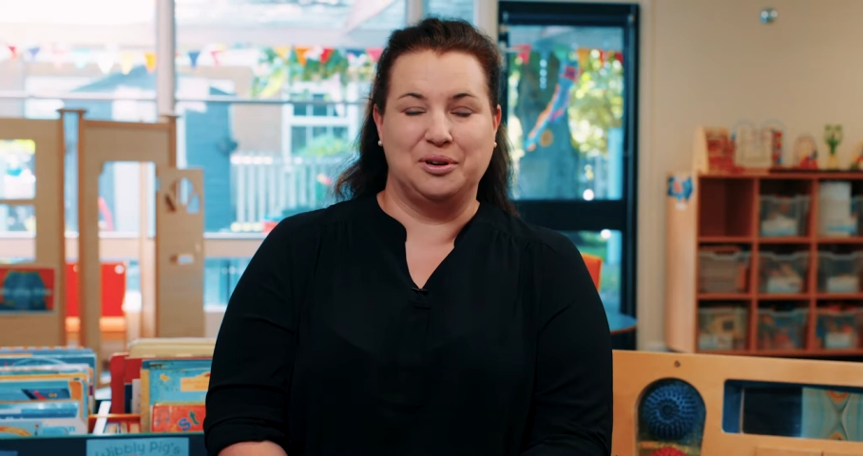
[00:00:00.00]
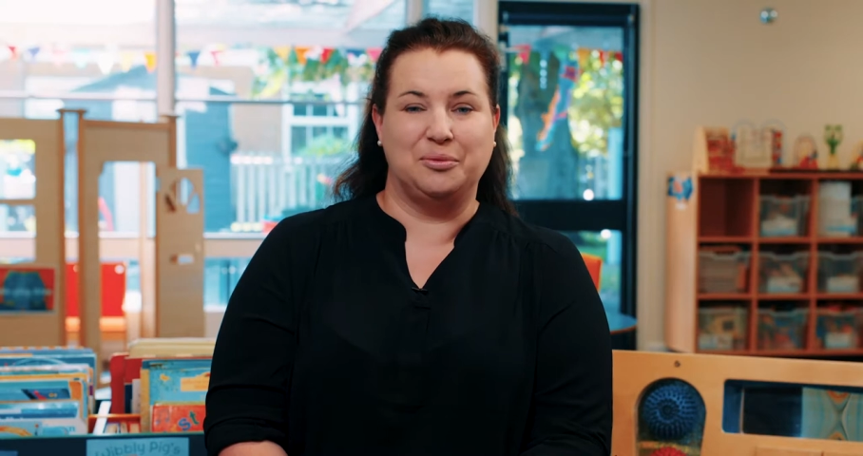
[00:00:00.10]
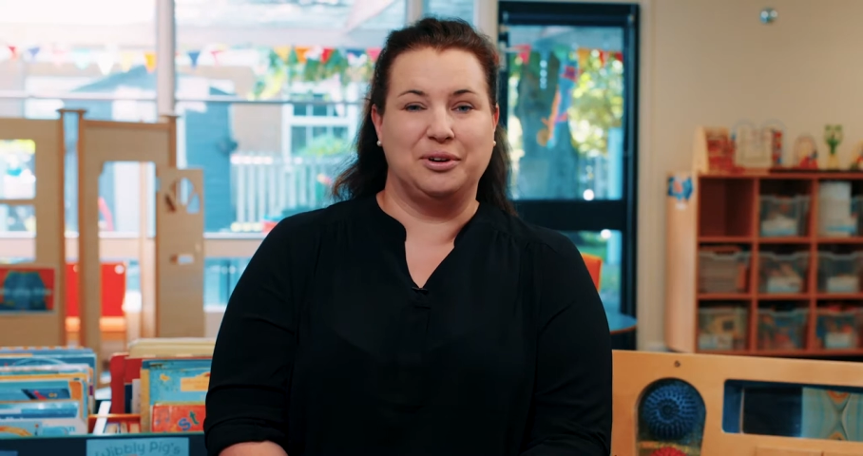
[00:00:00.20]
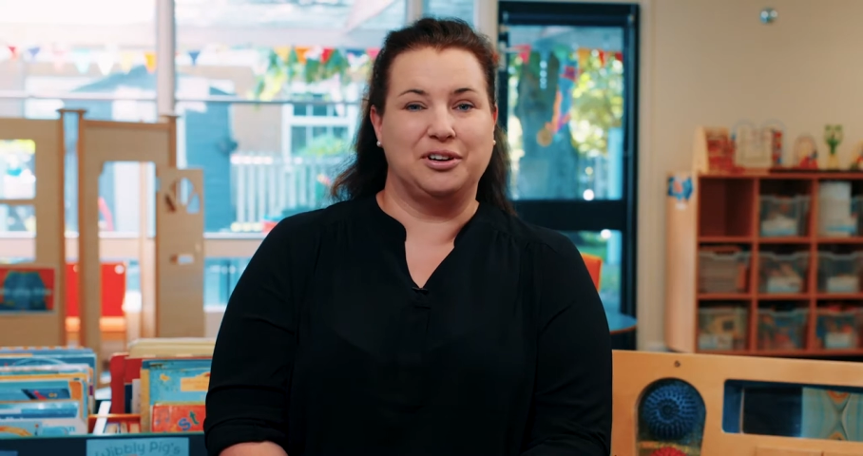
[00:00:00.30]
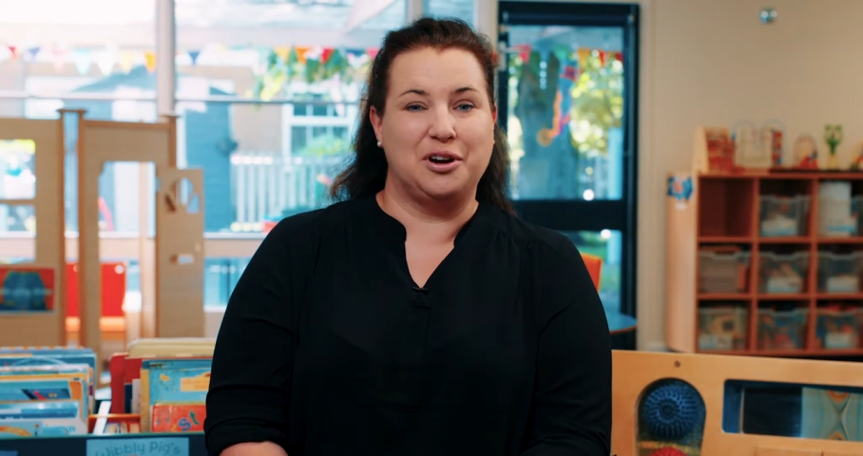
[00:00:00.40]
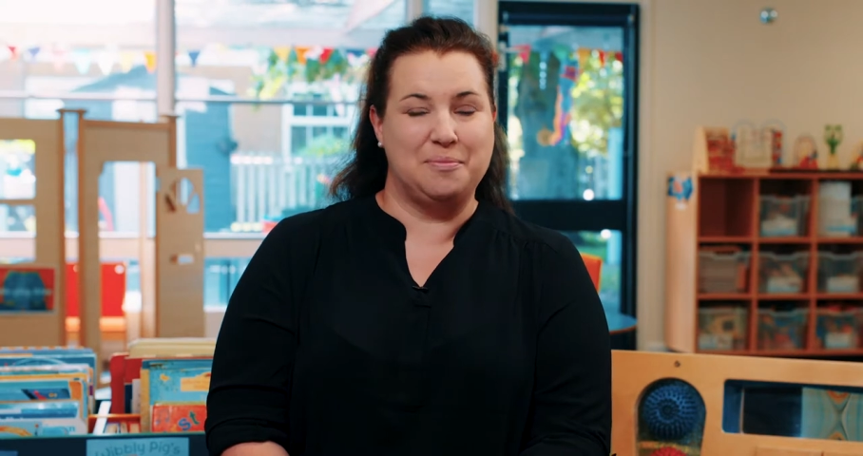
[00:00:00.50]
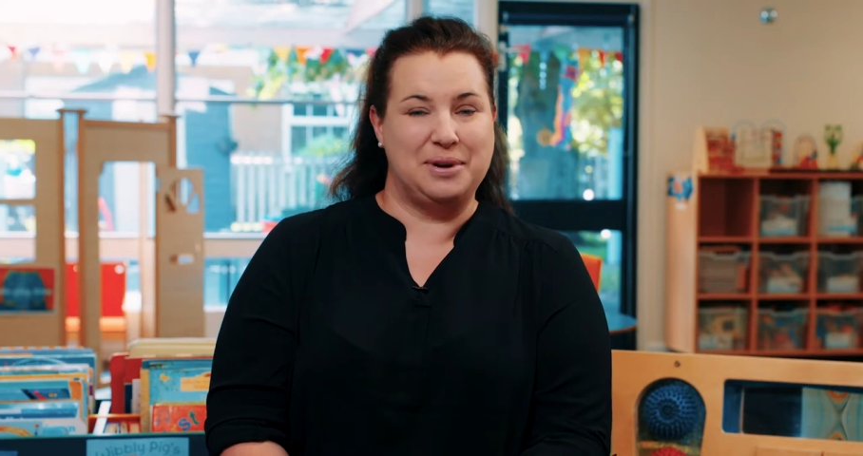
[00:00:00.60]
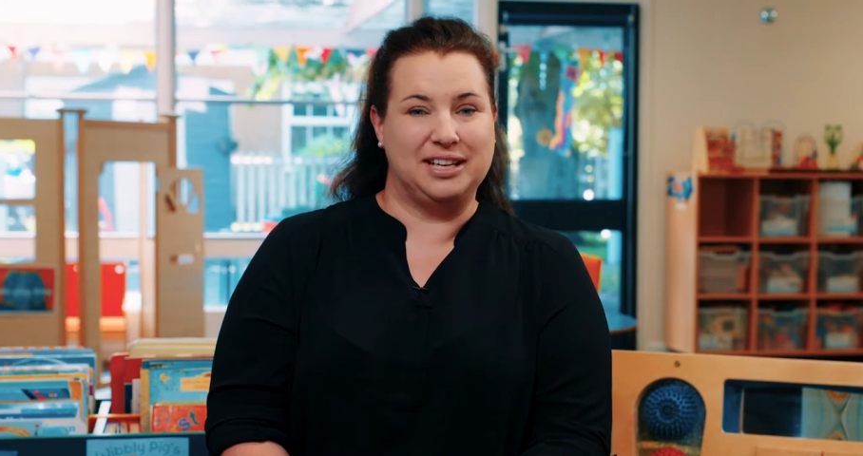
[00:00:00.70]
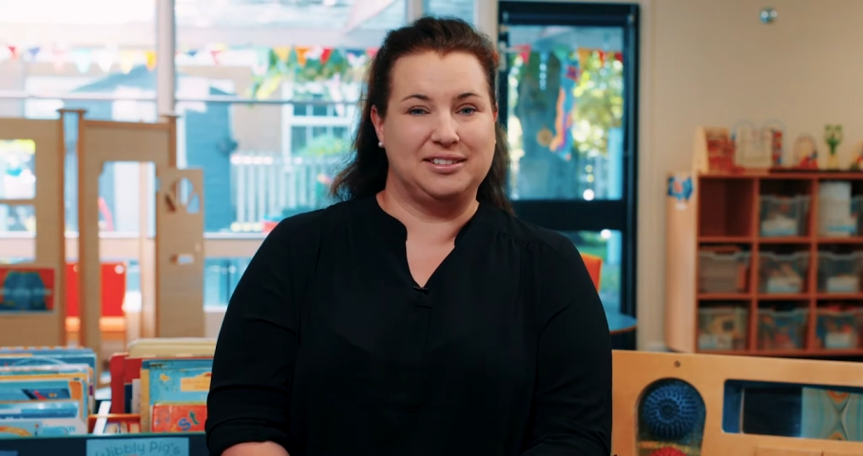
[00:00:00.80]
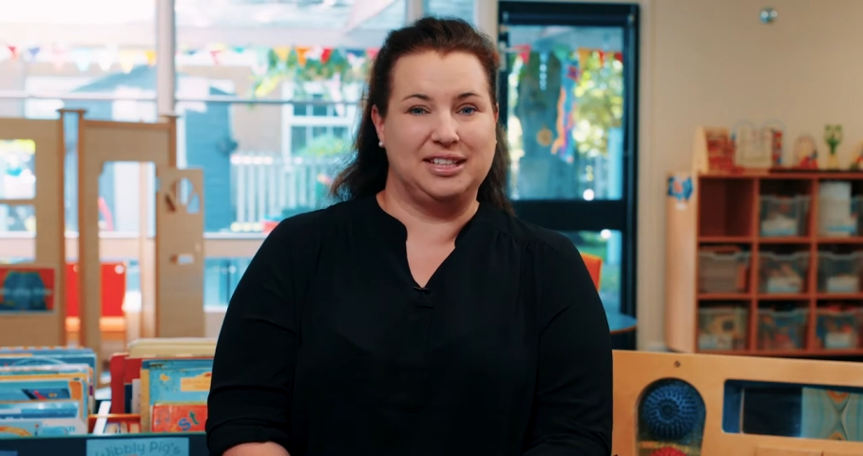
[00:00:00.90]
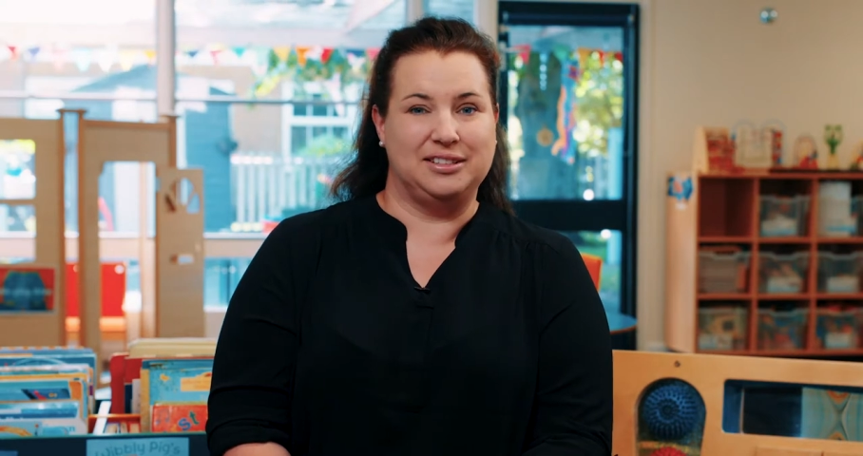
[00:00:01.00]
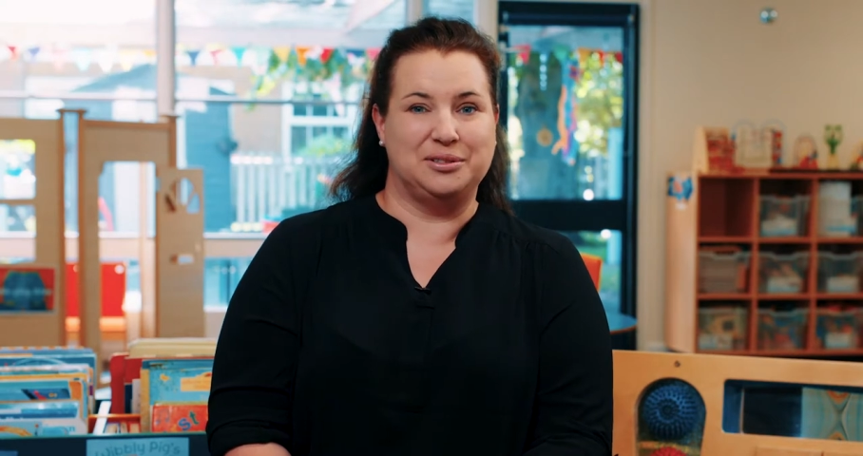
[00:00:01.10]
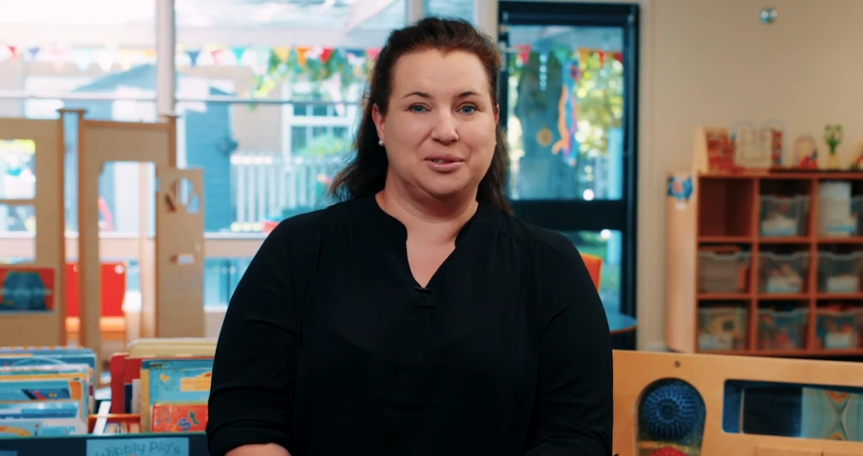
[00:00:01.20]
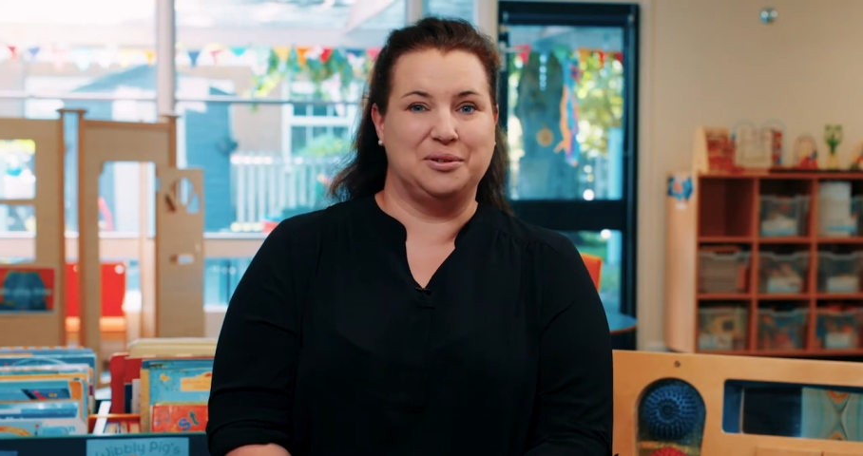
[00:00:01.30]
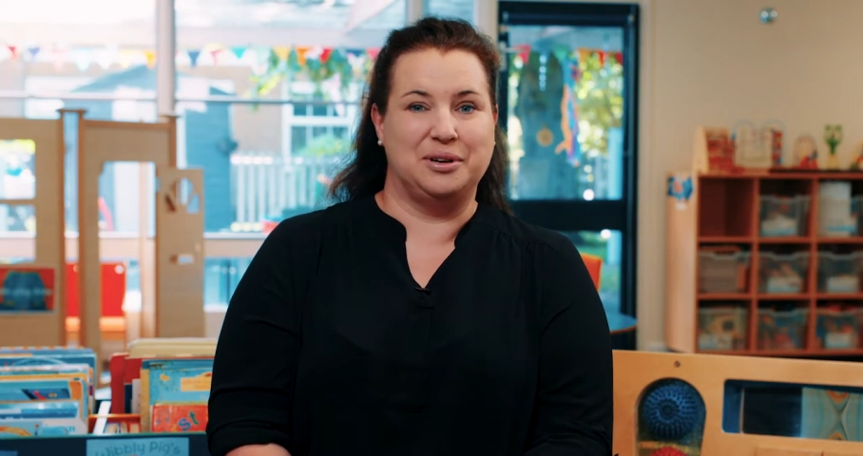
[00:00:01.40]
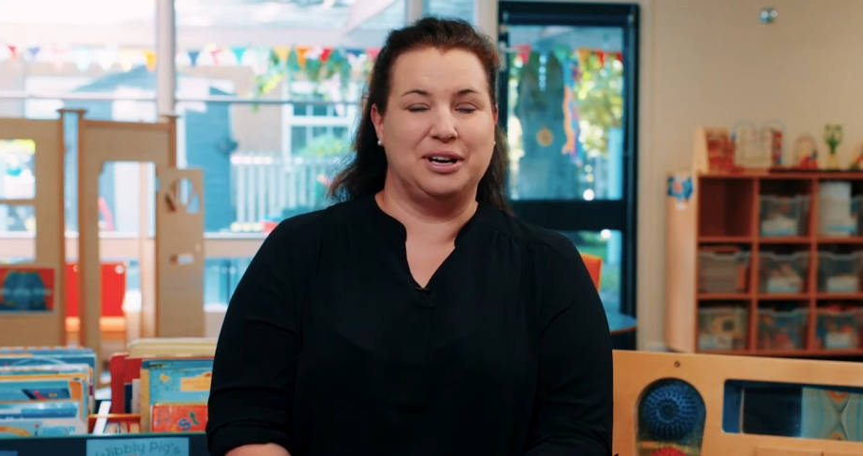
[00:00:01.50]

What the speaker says: We're a complex needs school